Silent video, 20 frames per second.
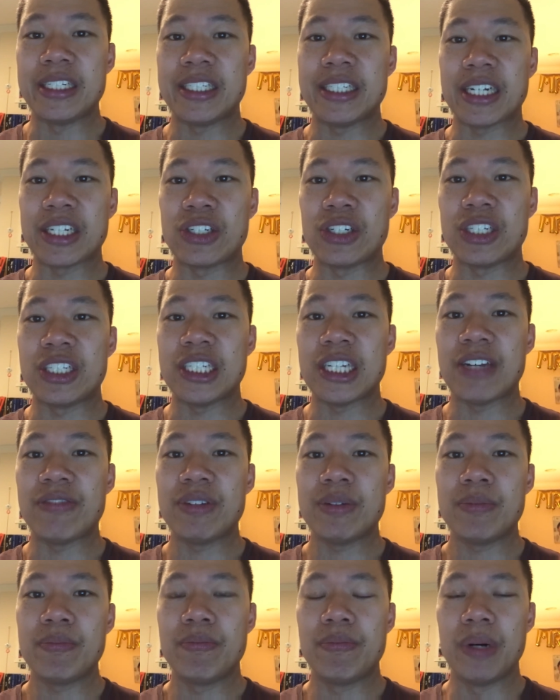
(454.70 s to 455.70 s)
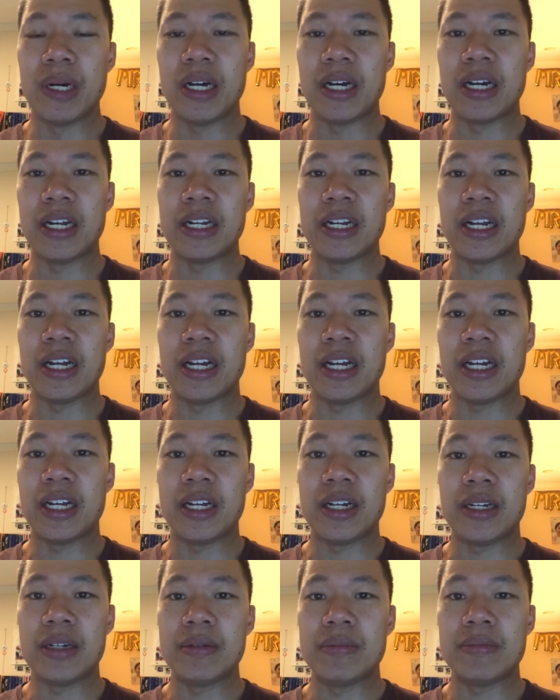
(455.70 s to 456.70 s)
6 or 7, but
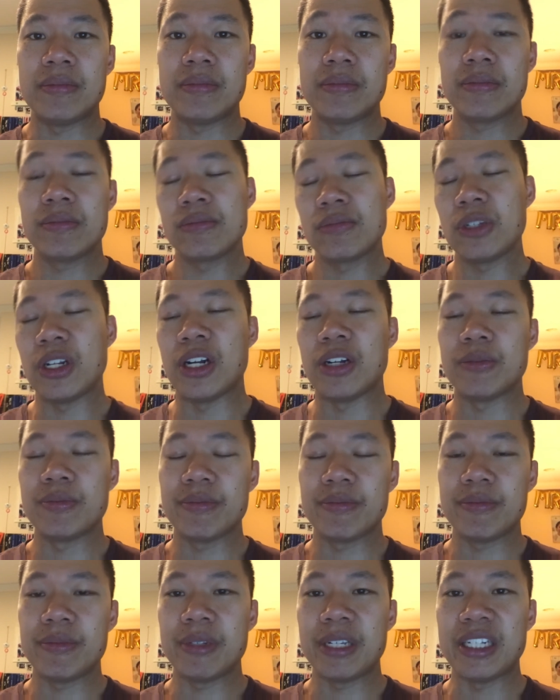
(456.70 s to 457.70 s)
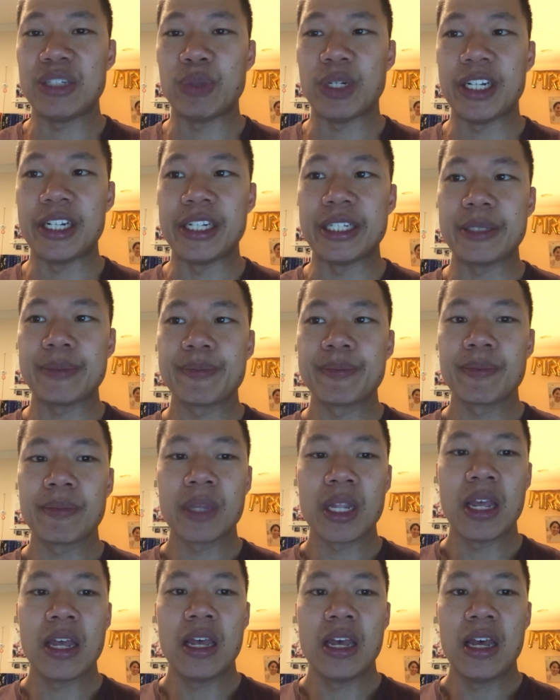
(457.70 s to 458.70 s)
you know, it's what it is.
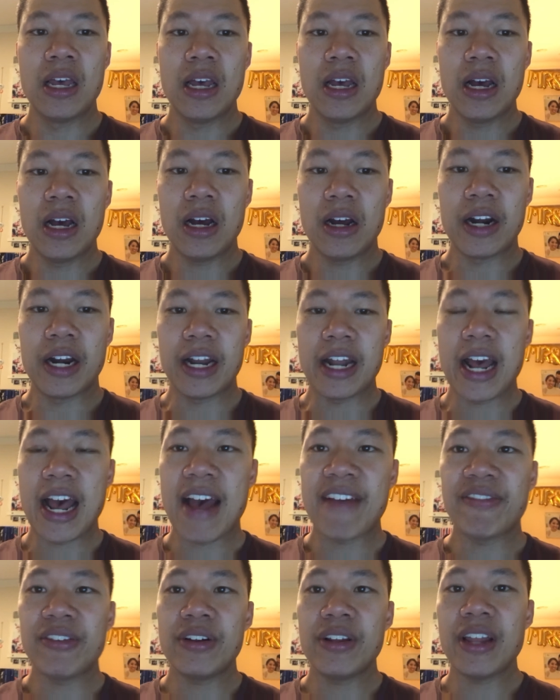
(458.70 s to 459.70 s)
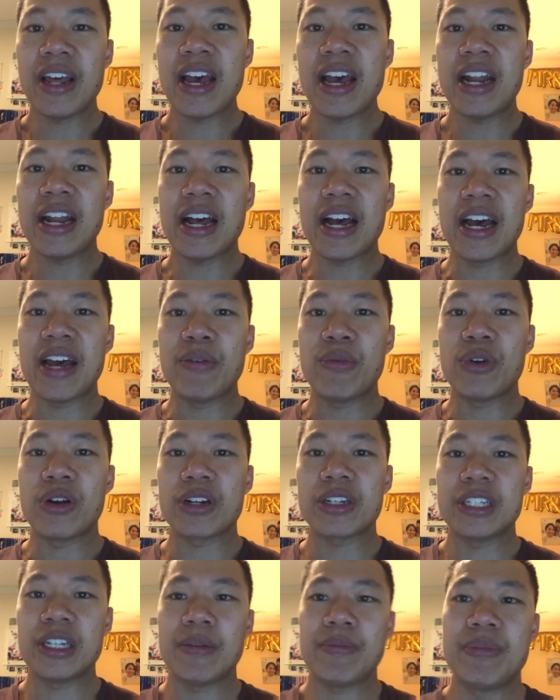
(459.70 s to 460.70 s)
All right, after that I
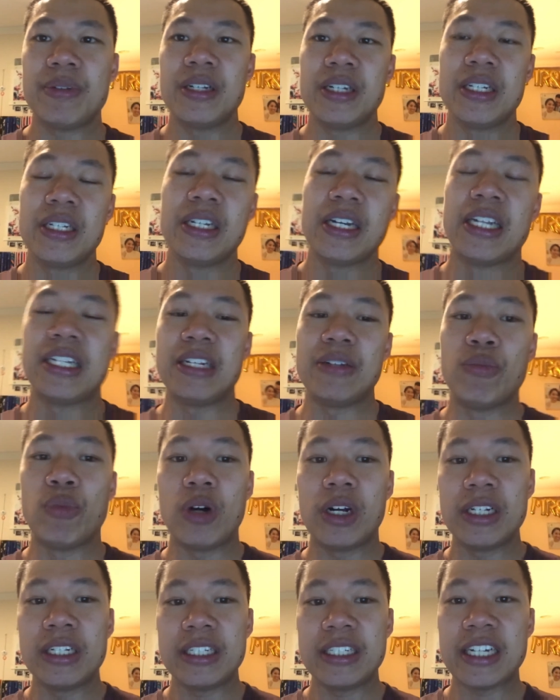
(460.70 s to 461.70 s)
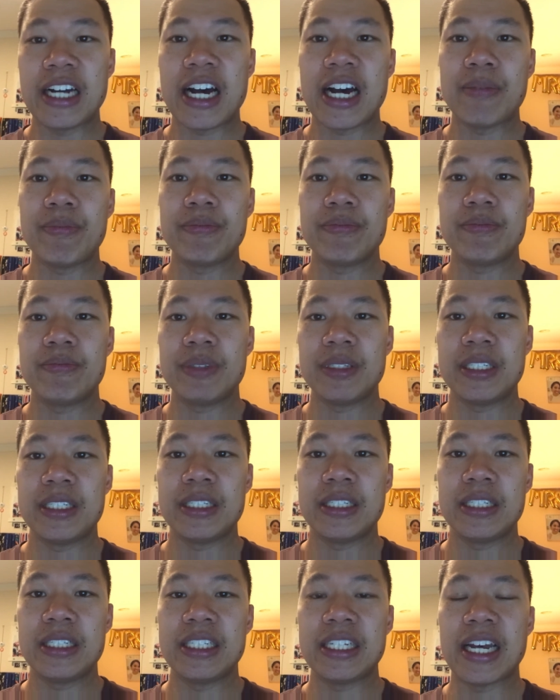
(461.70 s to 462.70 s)
did 1 top
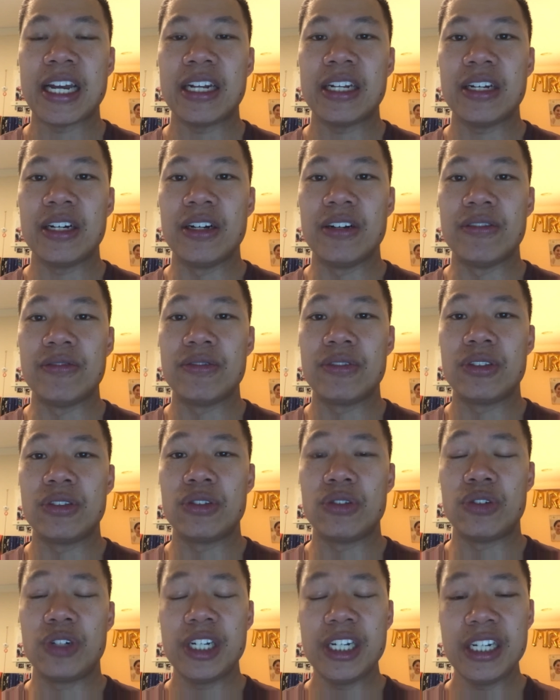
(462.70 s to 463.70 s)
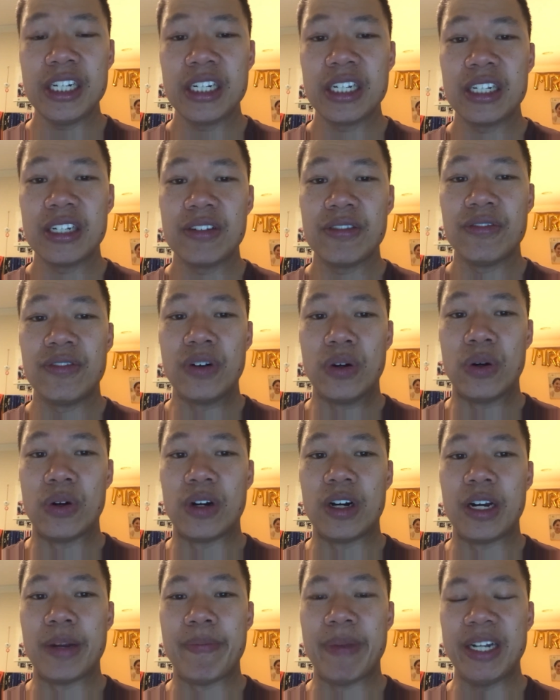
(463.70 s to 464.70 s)
set of 3
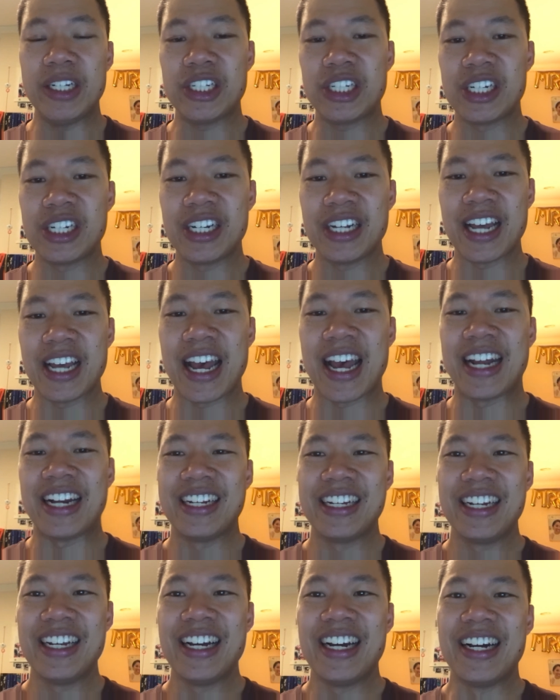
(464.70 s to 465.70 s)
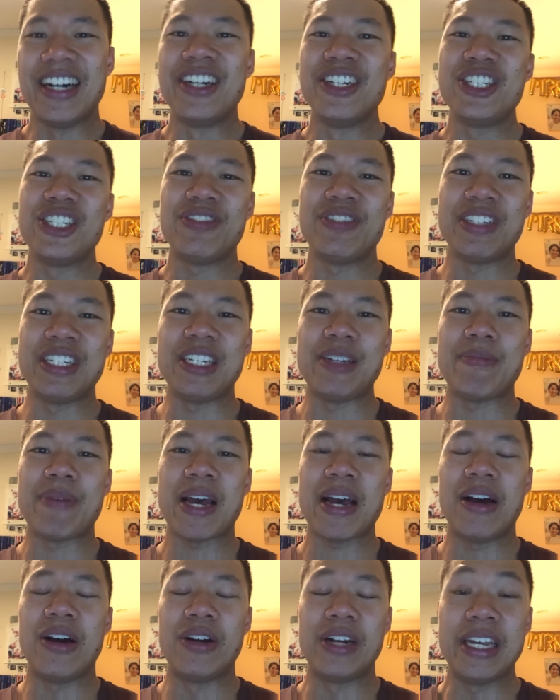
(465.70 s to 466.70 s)
for a bench at 150
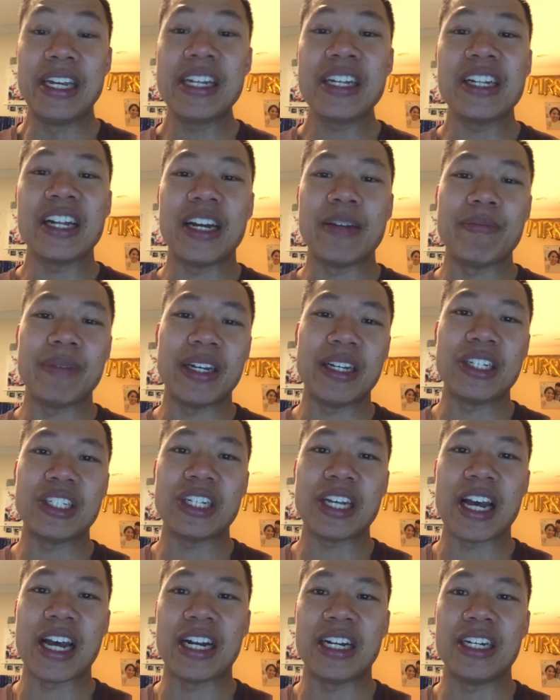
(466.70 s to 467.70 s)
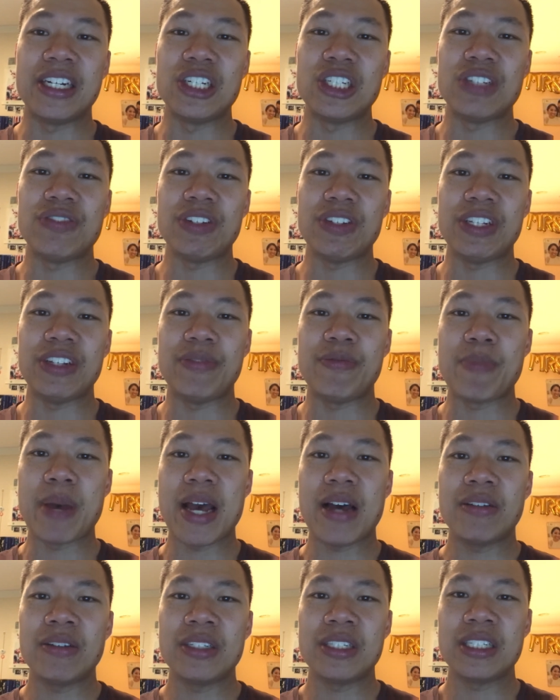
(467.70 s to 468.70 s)
or incline bench at 150
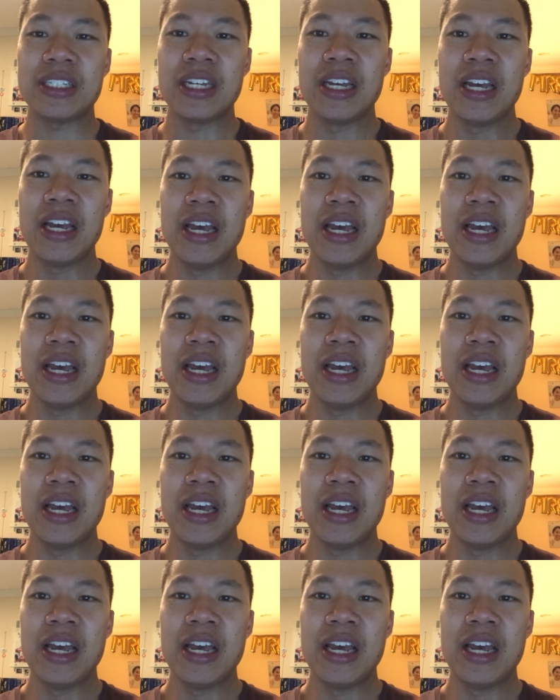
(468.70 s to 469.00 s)
pounds,